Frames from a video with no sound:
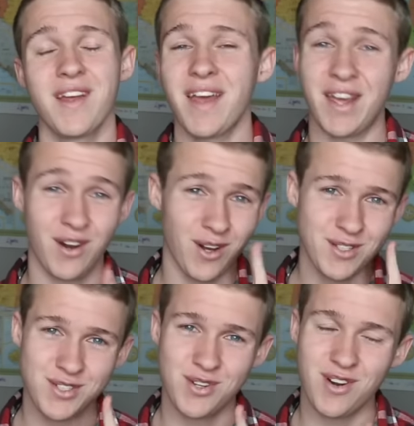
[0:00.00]
It all
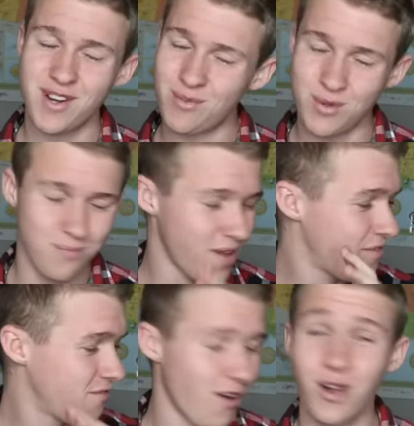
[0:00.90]
started with me
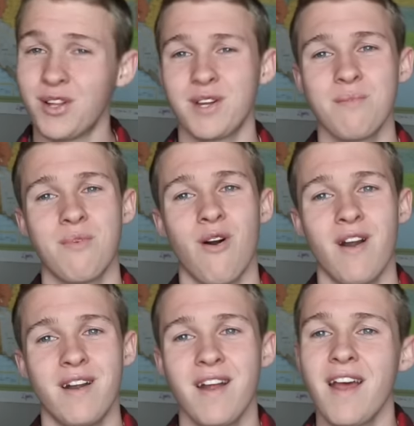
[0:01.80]
falling
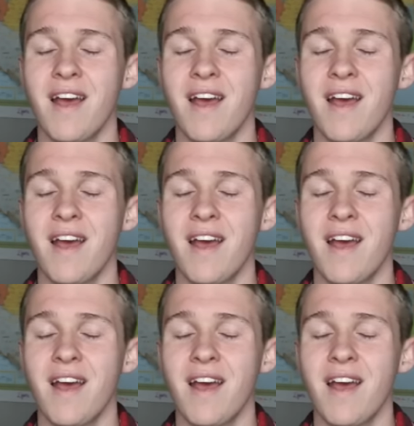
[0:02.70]
apart,